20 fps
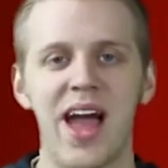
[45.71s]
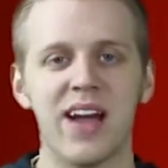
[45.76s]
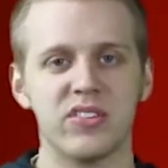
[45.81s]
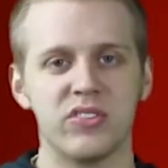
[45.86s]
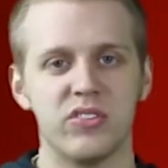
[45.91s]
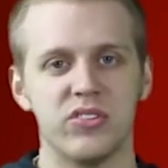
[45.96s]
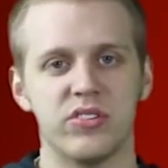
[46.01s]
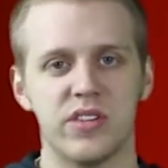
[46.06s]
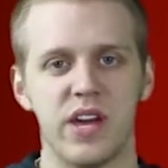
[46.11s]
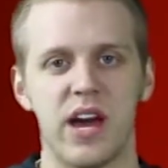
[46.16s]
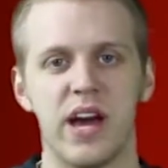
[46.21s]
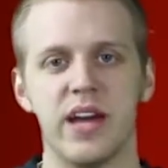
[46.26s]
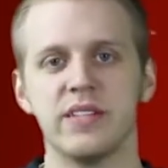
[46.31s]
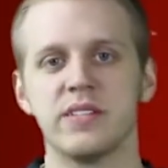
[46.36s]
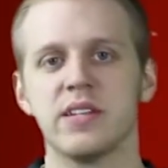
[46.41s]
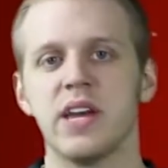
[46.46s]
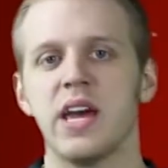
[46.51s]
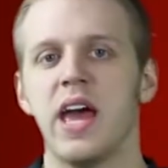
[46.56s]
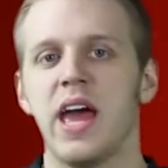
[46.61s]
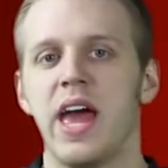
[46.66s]

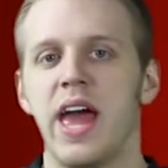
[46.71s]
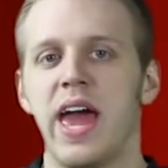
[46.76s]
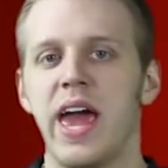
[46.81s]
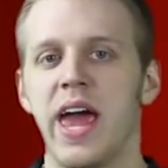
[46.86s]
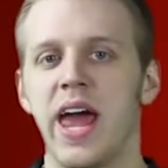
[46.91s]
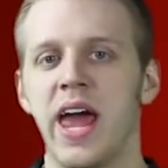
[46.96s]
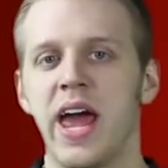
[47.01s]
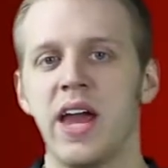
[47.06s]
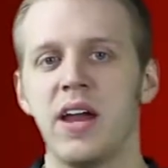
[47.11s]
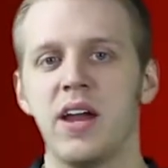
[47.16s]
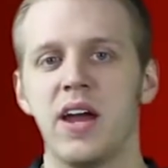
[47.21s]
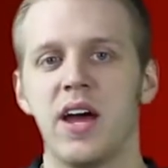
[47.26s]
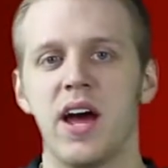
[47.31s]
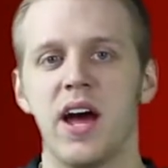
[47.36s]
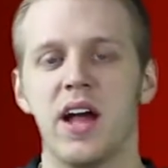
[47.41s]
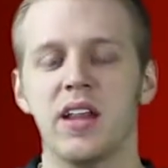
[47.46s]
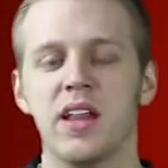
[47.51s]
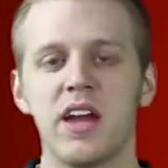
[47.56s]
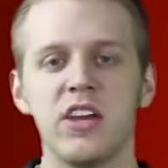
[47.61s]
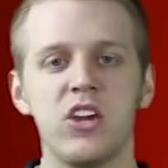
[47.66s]
exercise. And
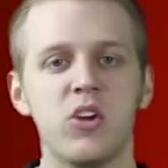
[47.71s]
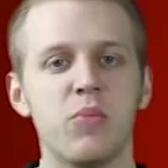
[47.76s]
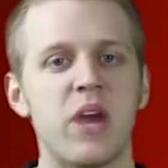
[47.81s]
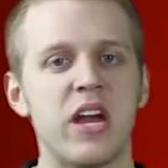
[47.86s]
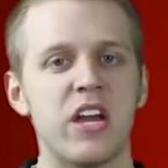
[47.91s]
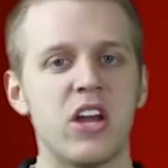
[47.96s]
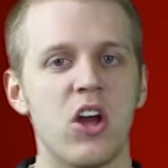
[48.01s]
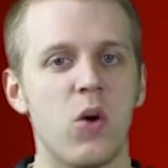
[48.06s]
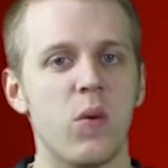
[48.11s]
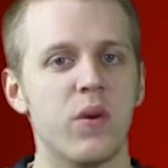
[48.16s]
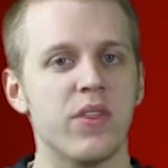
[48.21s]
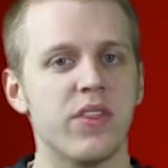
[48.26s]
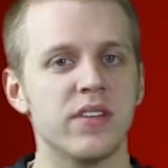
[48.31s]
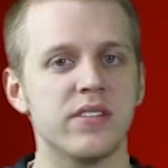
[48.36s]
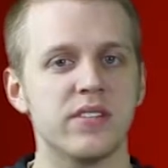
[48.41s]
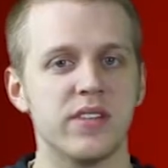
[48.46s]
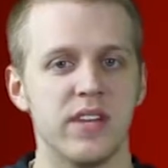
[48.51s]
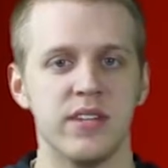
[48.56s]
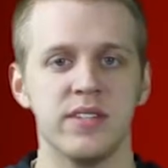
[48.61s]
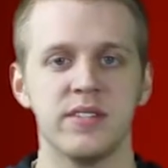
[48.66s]
a lot of you might know what
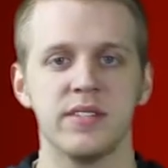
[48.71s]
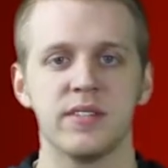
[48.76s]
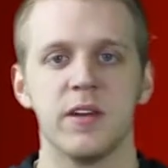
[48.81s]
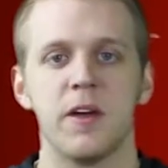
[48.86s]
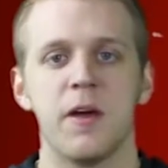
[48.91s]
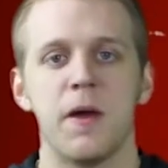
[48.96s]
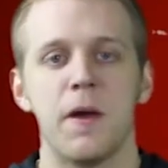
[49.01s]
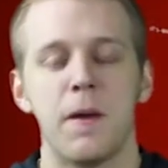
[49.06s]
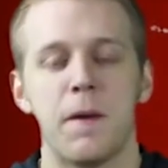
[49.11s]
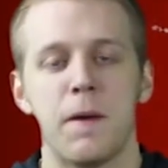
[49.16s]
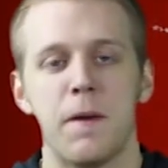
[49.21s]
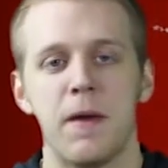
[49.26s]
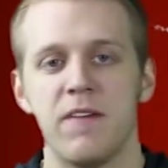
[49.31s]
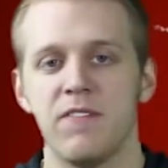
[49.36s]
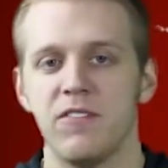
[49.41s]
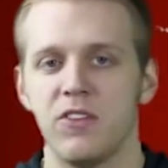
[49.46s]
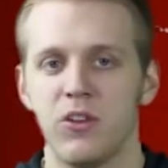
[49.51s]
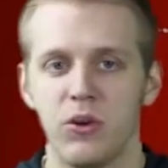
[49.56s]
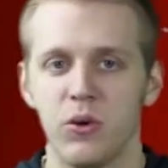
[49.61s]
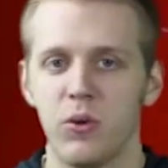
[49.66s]
this is
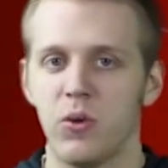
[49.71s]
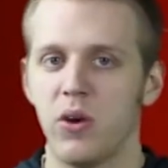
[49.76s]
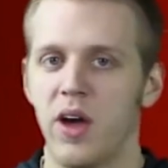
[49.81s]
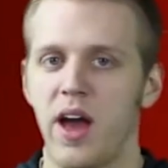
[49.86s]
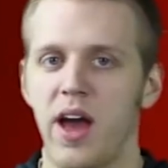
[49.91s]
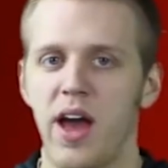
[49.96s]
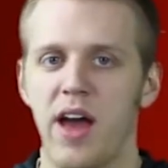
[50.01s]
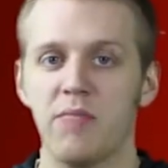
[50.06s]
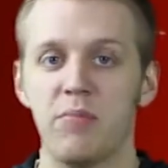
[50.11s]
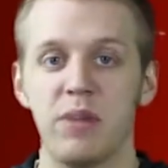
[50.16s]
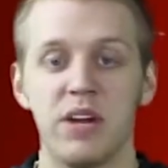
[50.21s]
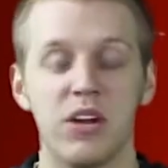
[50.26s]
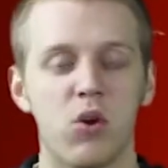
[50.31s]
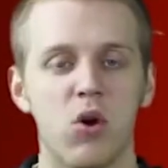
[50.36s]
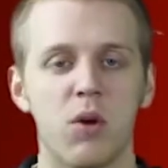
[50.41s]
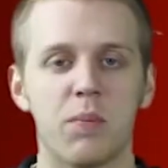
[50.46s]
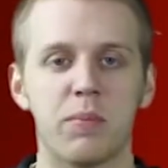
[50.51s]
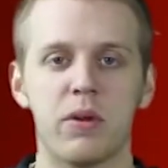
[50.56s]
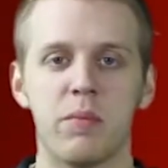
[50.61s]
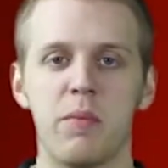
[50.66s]
if you have been in
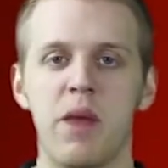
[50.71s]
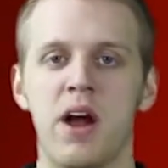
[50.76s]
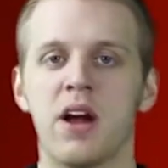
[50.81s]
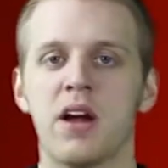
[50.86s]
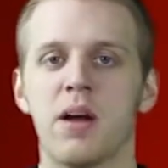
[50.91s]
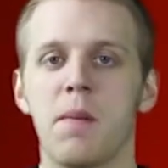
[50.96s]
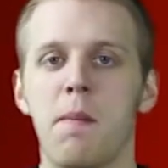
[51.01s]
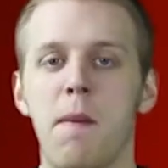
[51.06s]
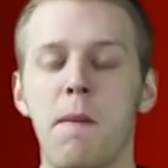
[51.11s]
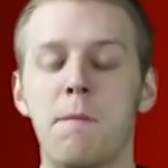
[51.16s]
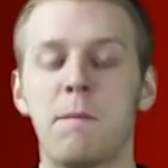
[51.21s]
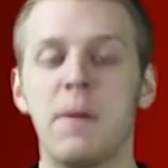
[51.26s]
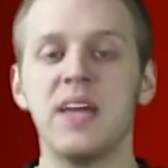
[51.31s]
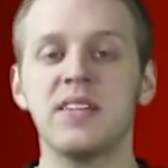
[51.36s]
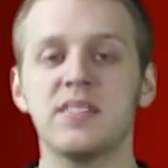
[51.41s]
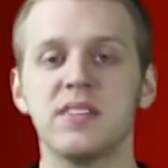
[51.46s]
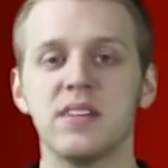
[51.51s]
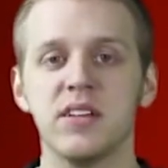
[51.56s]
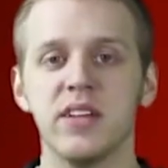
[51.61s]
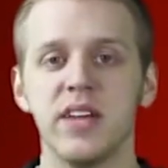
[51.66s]
corporate America. But
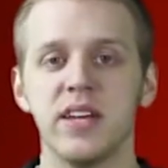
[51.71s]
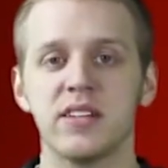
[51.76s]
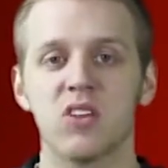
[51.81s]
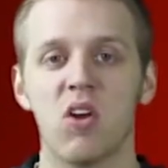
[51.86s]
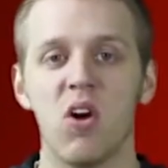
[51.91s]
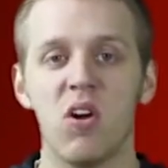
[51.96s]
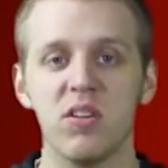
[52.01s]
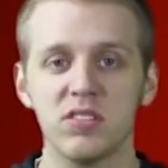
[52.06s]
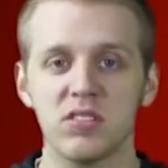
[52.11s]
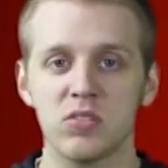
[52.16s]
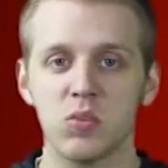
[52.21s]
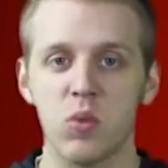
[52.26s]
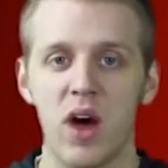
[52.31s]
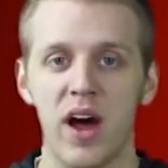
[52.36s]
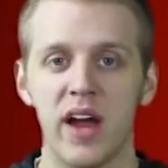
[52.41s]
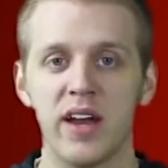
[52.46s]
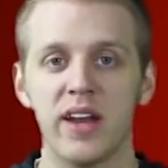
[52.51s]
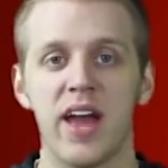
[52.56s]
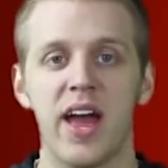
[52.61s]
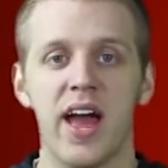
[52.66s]
basically, it's called
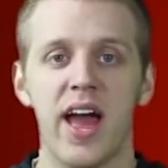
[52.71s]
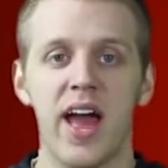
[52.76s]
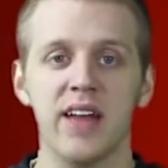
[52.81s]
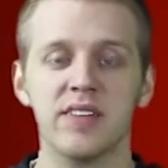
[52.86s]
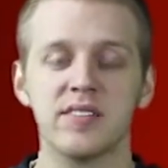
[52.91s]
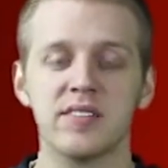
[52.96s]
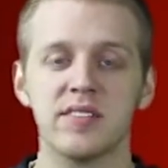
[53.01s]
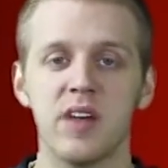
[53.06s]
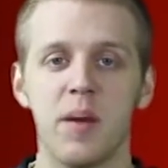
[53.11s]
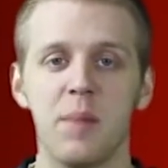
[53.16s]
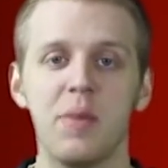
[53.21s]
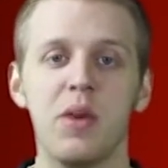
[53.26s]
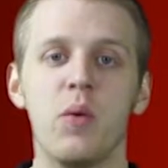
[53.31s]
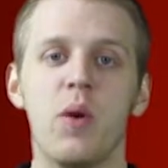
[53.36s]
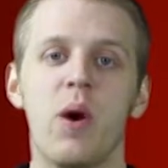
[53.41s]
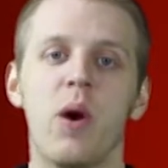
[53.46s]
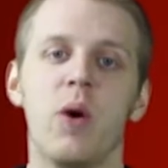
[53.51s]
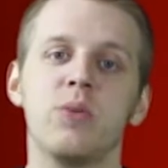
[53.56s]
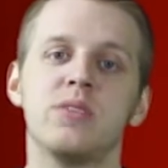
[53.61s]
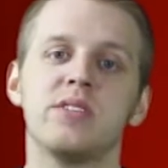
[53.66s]
SWOT,
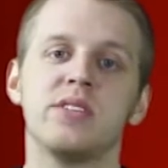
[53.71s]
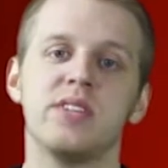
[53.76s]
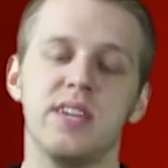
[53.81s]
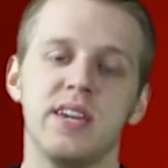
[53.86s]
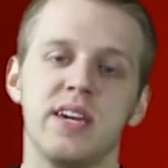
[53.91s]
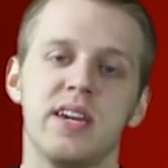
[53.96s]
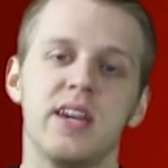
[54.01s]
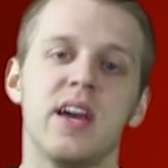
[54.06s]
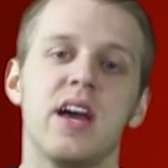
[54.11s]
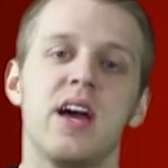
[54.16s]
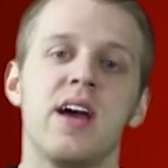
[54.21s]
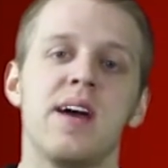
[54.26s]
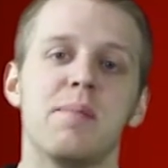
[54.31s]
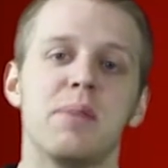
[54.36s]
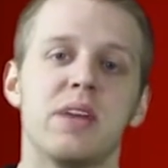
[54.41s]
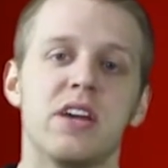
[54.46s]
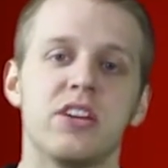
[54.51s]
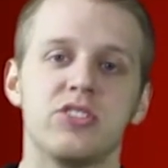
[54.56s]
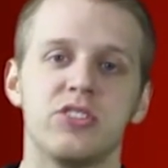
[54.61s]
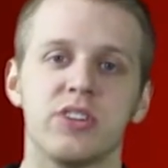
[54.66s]
S.W.O.T,
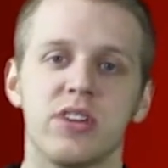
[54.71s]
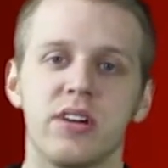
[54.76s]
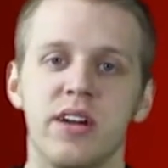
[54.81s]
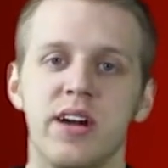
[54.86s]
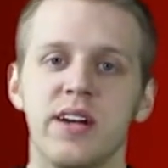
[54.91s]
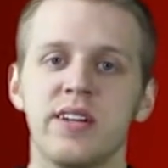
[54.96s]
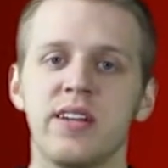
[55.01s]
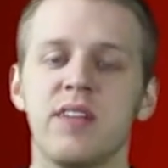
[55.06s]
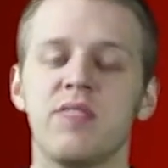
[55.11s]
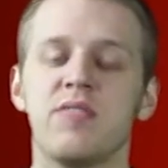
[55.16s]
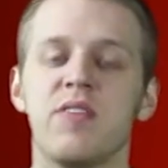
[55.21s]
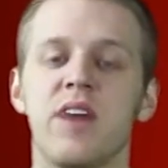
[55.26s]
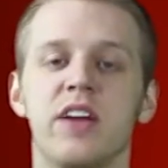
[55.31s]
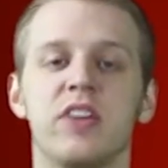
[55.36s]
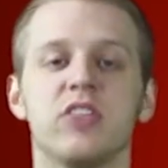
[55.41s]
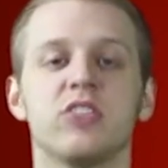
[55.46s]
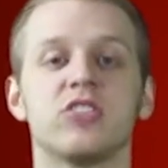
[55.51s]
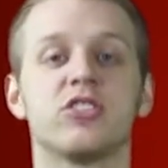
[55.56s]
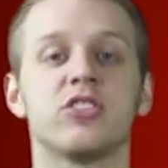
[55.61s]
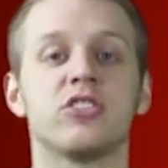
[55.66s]
because you're going to identify
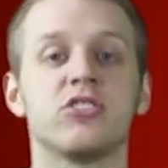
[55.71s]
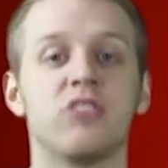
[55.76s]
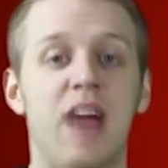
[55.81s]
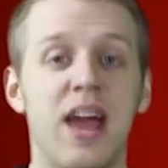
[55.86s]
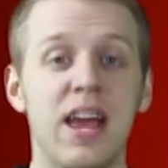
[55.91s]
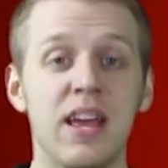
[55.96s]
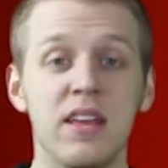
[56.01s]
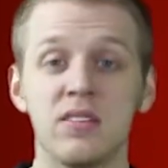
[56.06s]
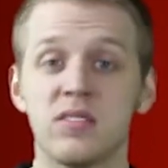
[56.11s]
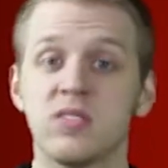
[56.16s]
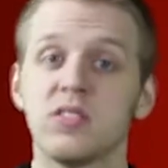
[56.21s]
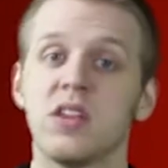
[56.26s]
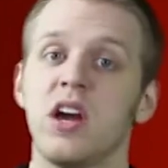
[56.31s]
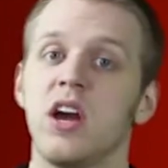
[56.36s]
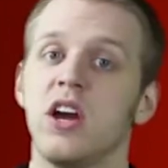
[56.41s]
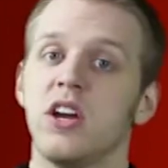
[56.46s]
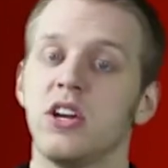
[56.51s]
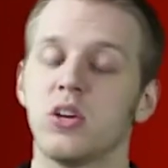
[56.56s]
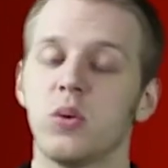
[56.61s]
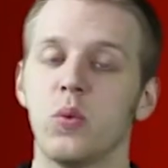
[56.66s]
your strengths,
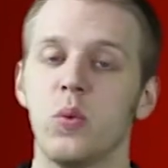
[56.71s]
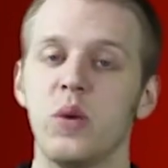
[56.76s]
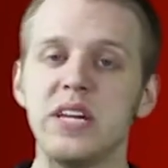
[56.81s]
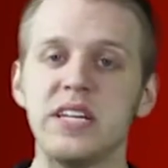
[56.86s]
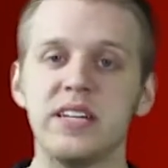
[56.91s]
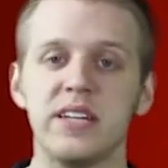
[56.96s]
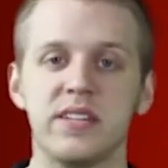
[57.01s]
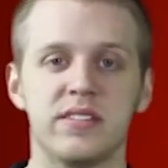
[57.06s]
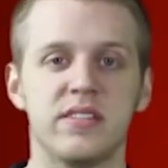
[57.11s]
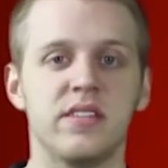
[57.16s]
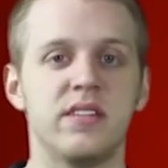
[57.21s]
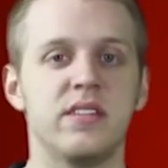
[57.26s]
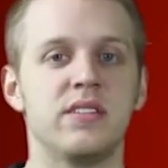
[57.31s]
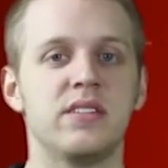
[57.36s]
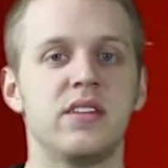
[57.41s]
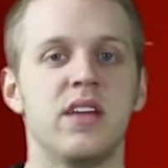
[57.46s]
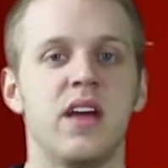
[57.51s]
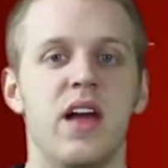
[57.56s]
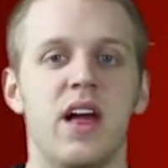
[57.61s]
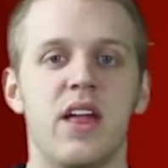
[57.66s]
your
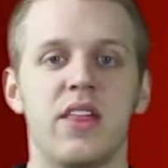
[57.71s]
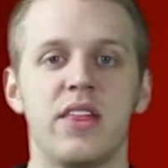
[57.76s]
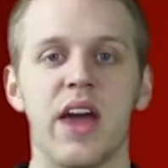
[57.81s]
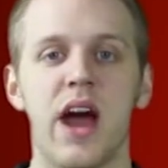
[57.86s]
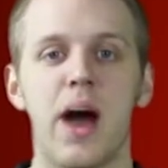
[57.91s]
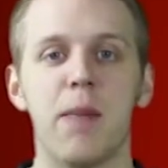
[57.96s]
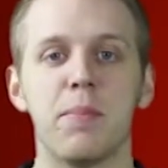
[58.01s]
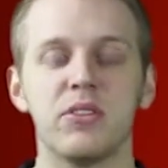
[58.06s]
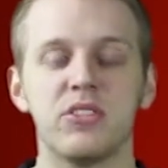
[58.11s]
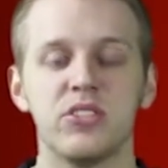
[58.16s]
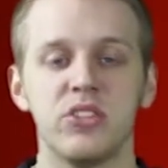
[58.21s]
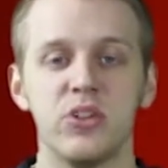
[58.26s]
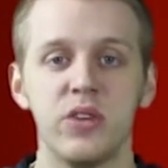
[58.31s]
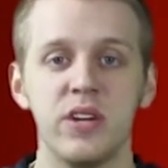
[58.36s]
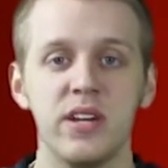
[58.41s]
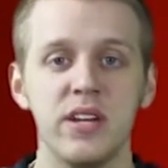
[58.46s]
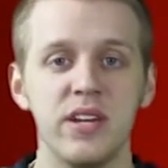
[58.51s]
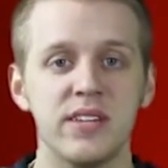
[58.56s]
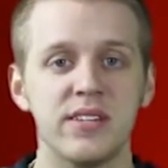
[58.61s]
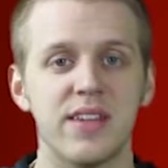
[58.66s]
weaknesses, the
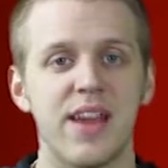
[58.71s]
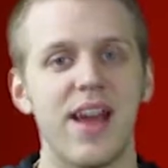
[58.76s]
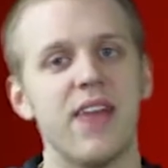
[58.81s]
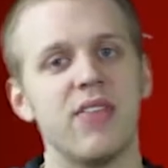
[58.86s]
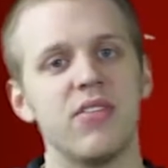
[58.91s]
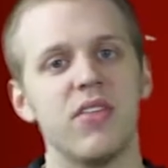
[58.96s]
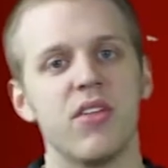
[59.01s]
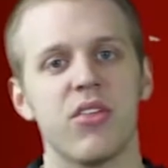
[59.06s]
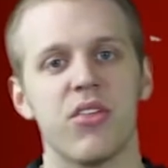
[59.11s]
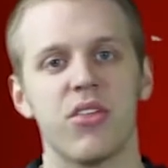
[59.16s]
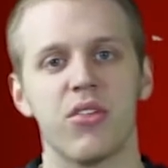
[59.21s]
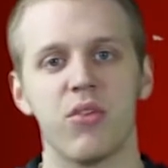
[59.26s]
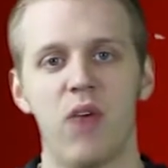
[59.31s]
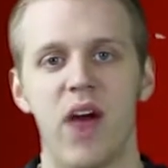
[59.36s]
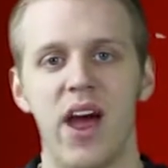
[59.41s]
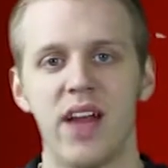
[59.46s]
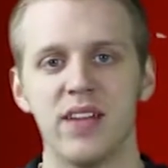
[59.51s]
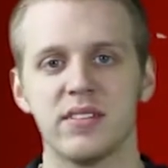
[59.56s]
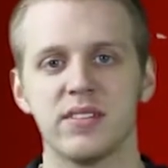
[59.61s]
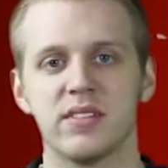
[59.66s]
opportunities, and the
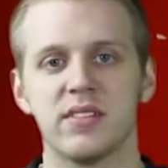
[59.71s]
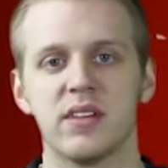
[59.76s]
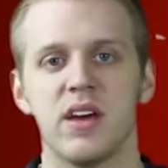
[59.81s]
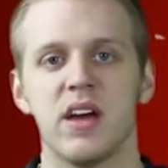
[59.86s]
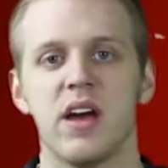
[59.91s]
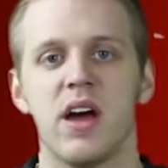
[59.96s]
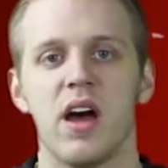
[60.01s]
threats